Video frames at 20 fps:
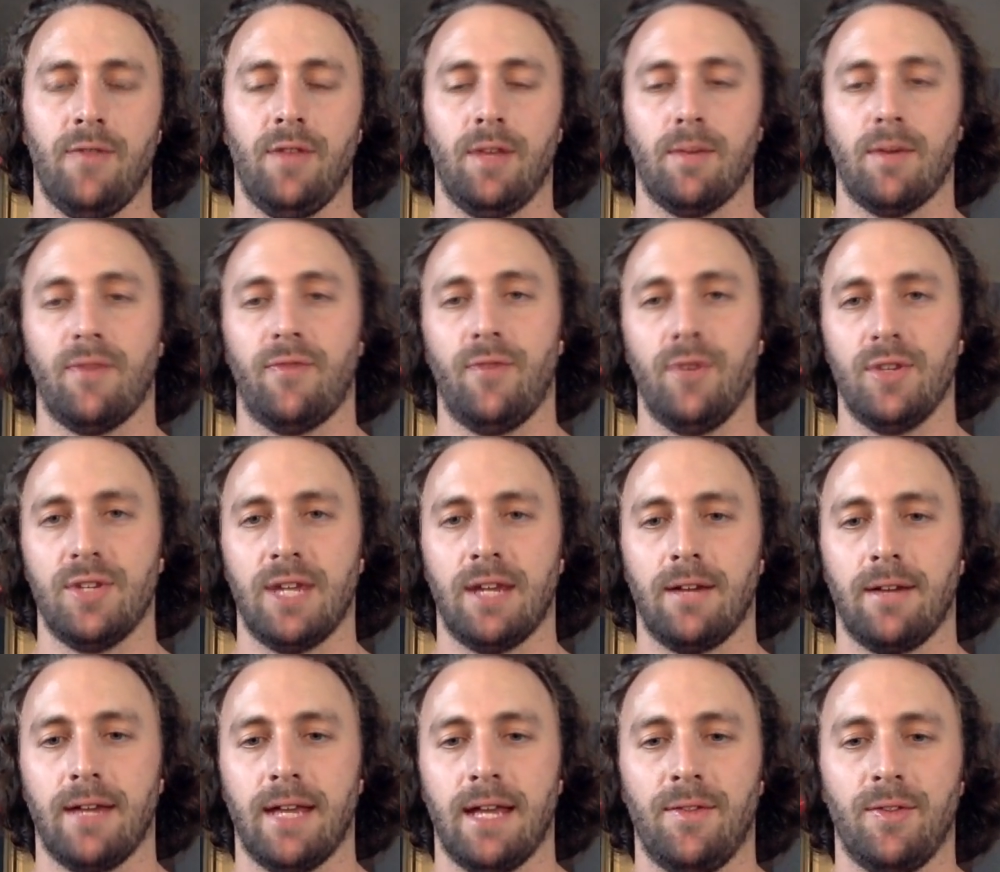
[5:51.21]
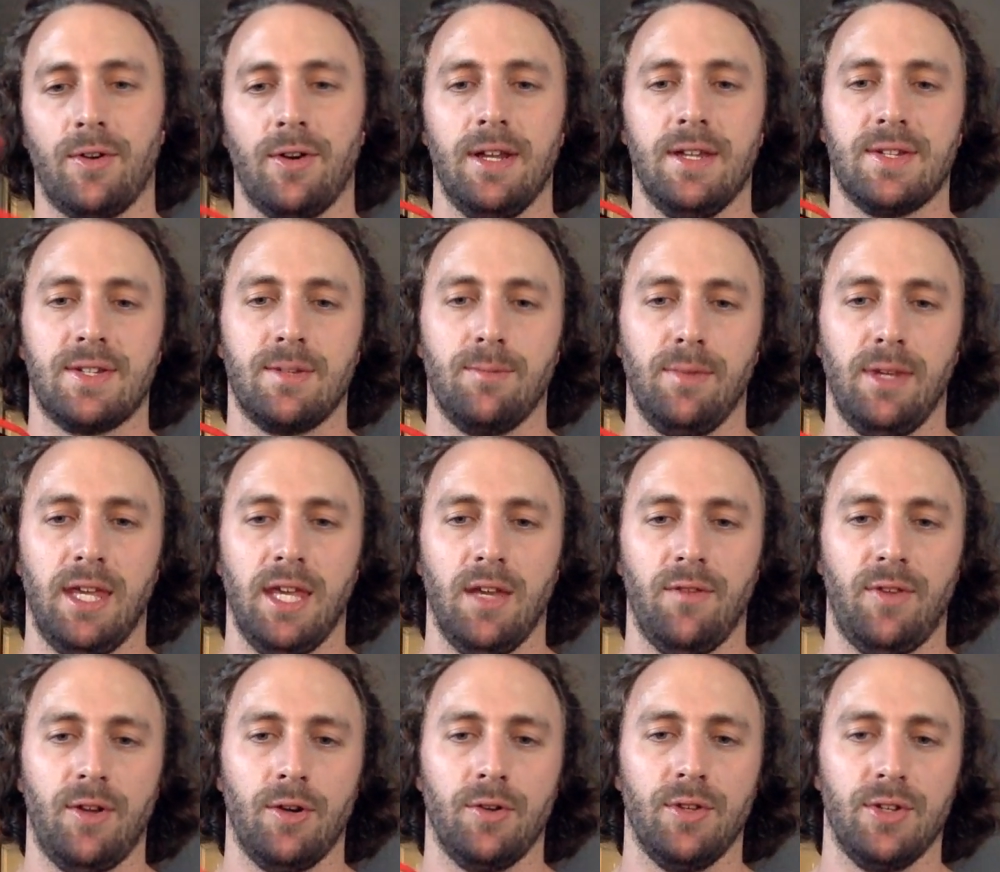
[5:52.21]
I feel like my foot is anchored down. There is some
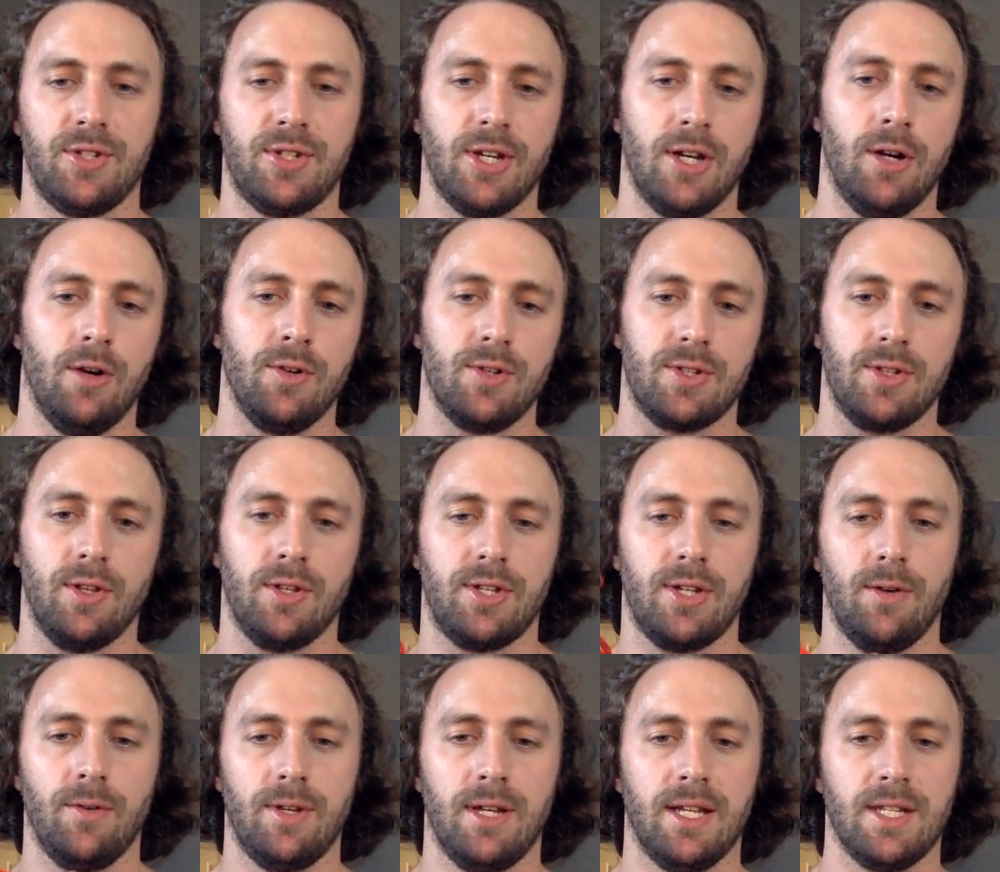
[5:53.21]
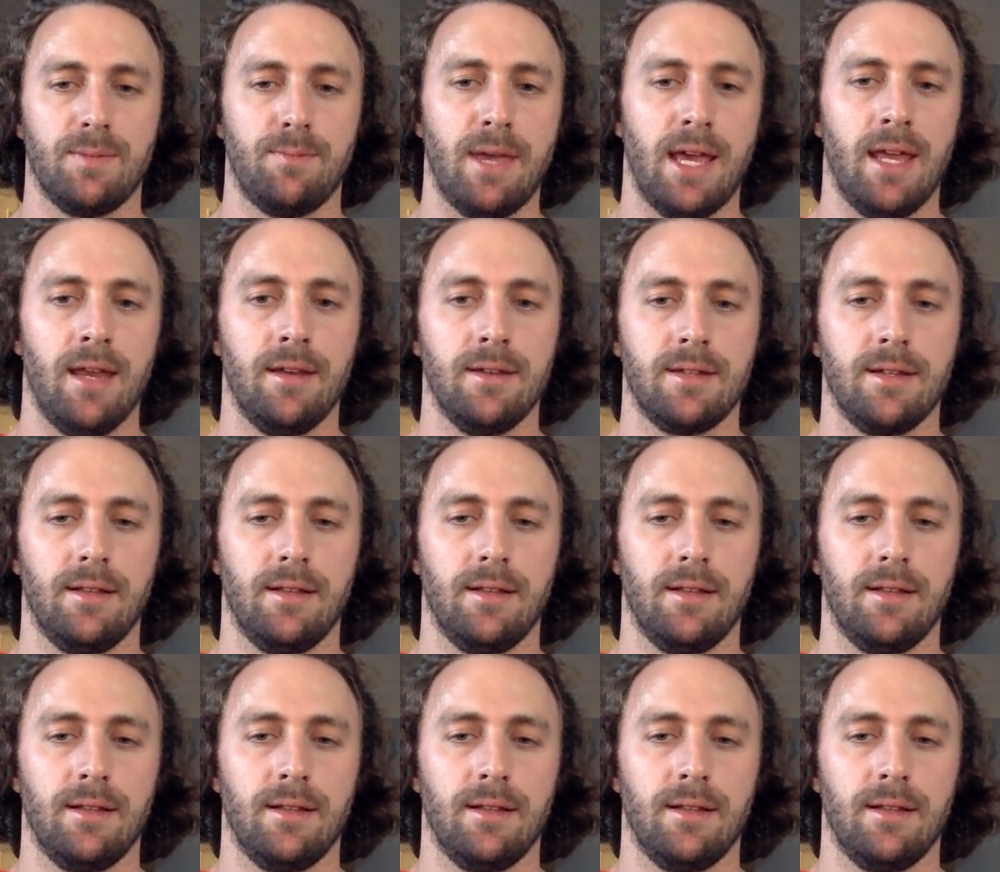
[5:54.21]
give here in the toe, so the toe does bend.